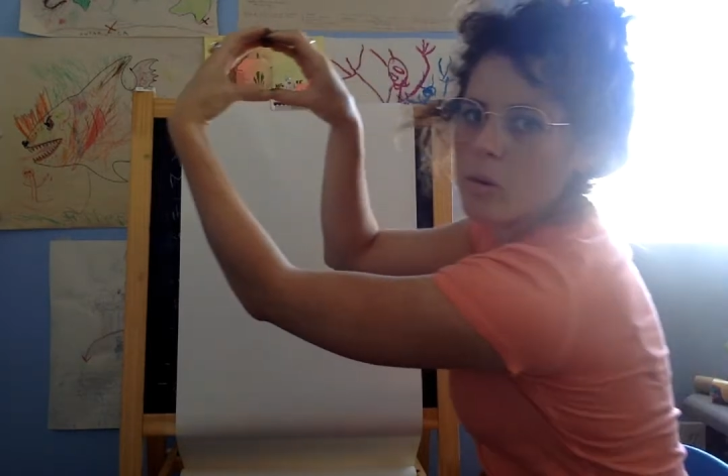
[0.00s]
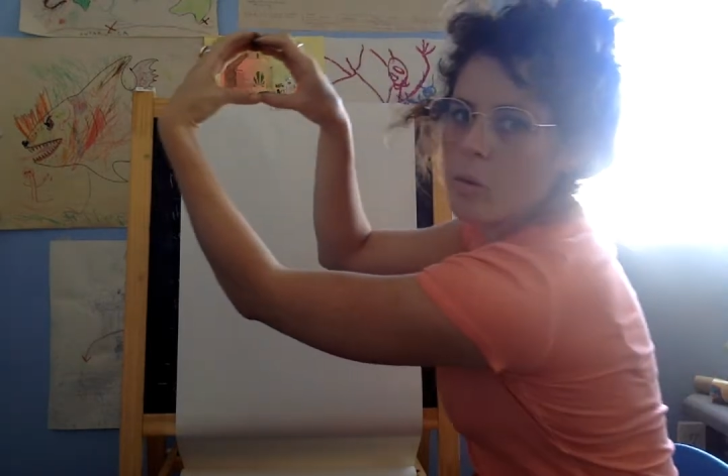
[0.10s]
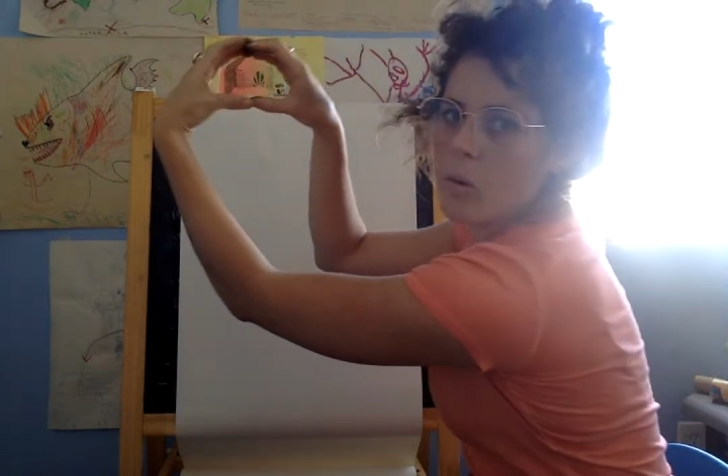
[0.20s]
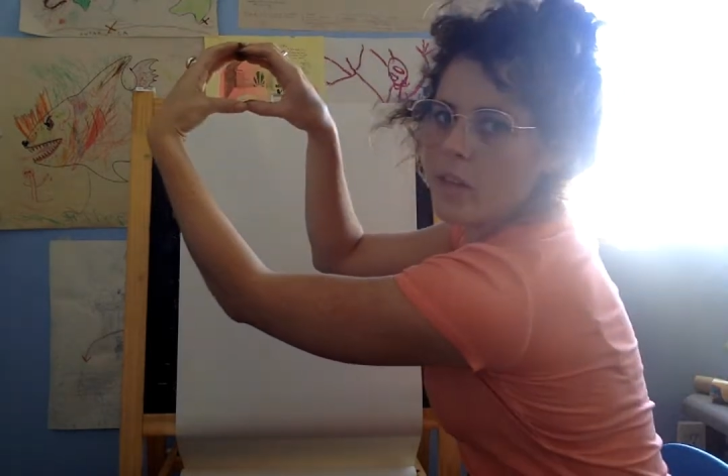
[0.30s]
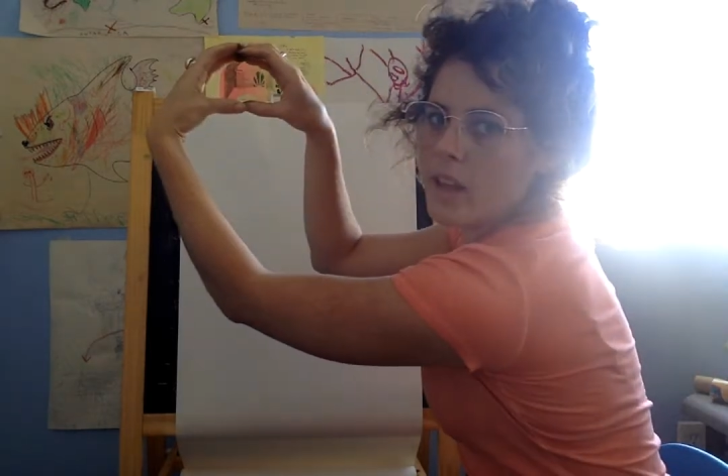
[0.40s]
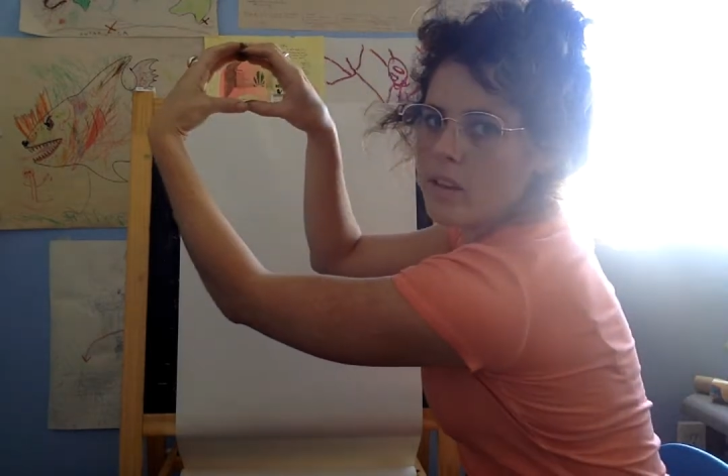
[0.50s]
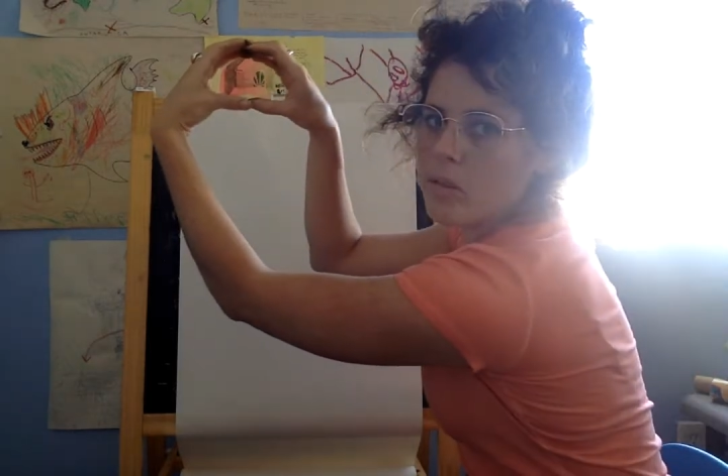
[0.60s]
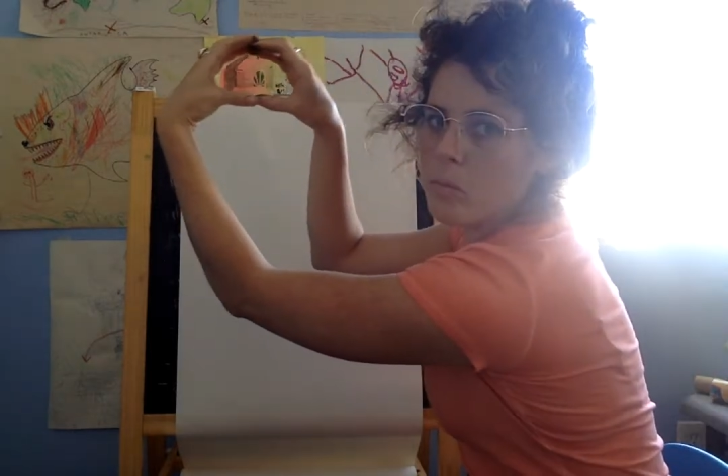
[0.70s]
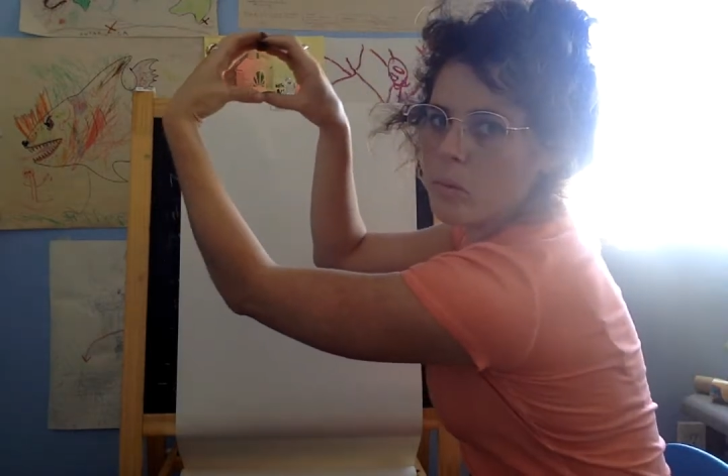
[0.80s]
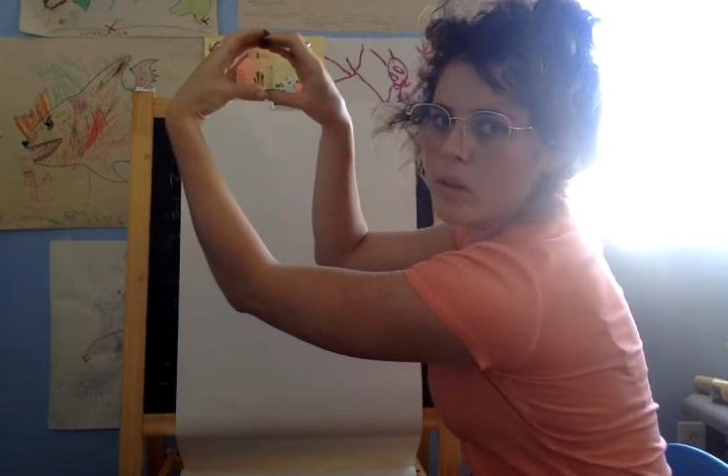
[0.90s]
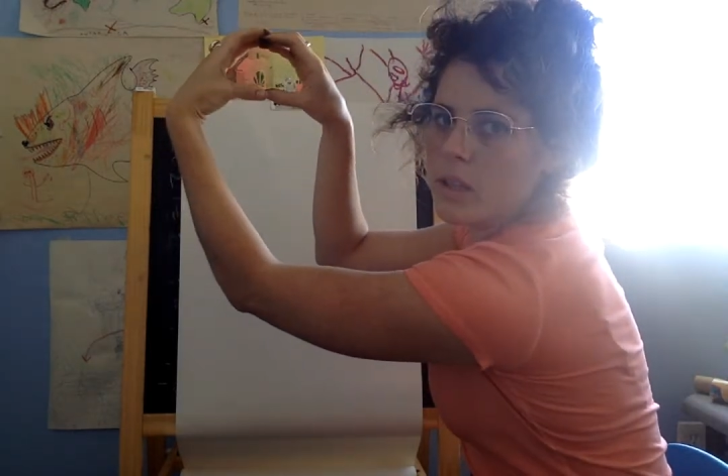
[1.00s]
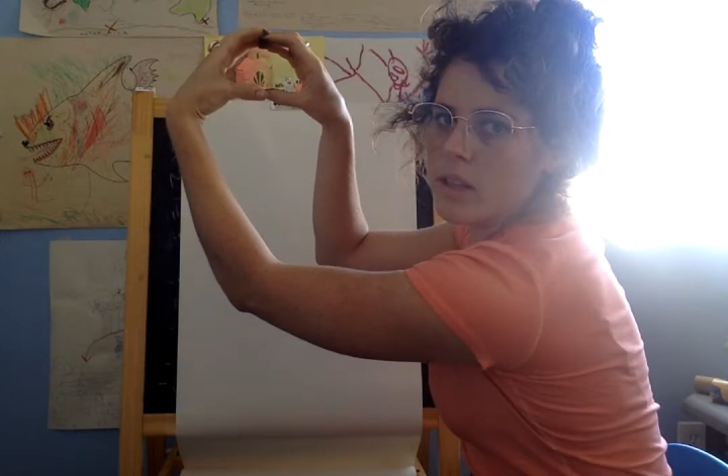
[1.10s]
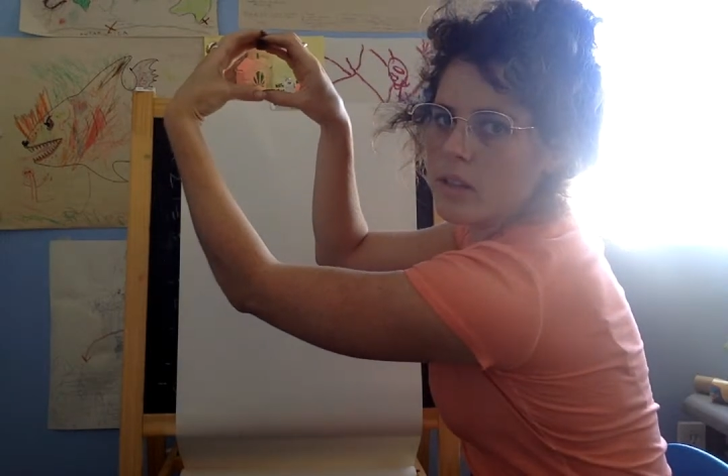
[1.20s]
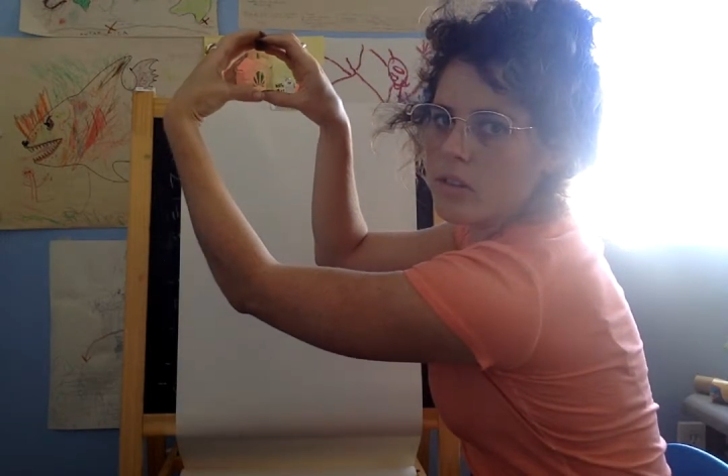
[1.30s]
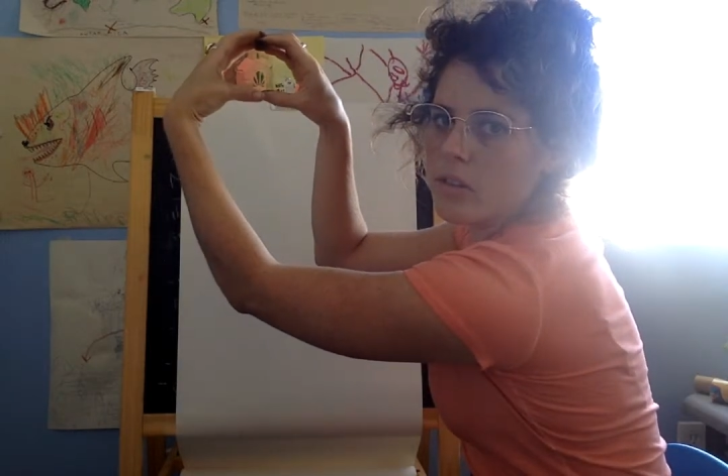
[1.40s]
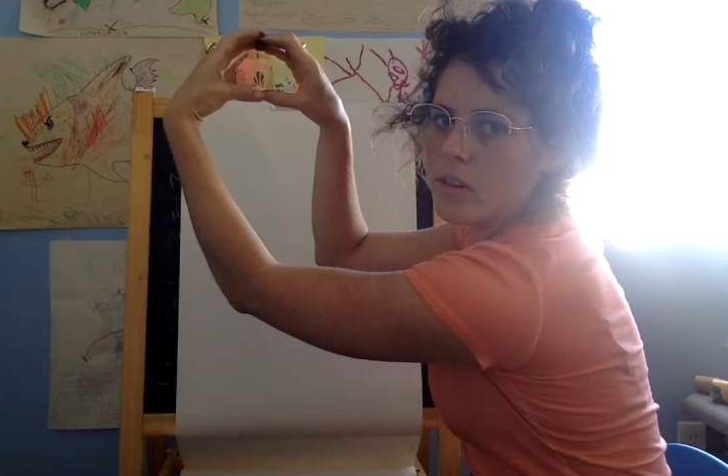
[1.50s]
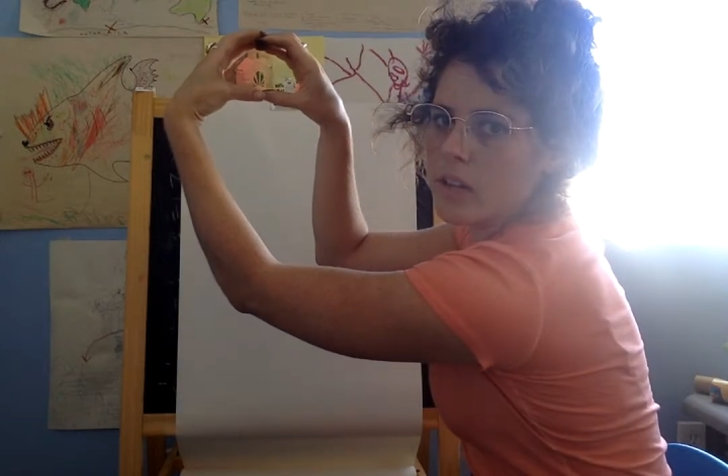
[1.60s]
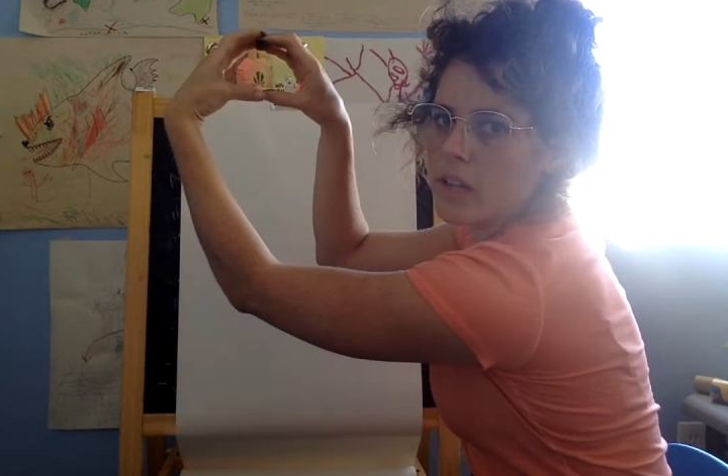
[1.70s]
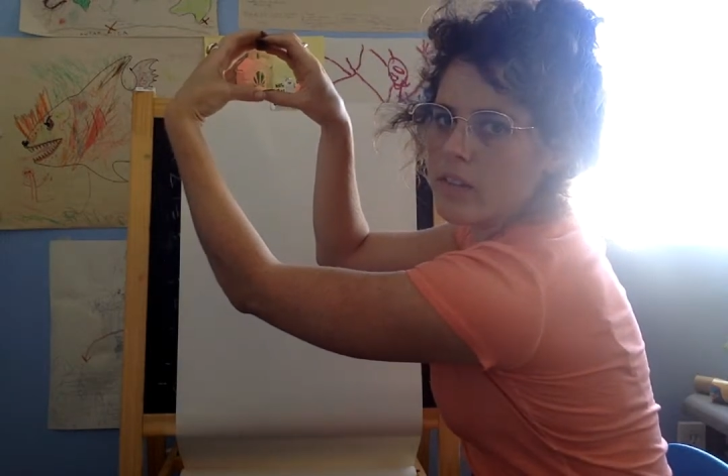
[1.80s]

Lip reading: or that spooky little drawing of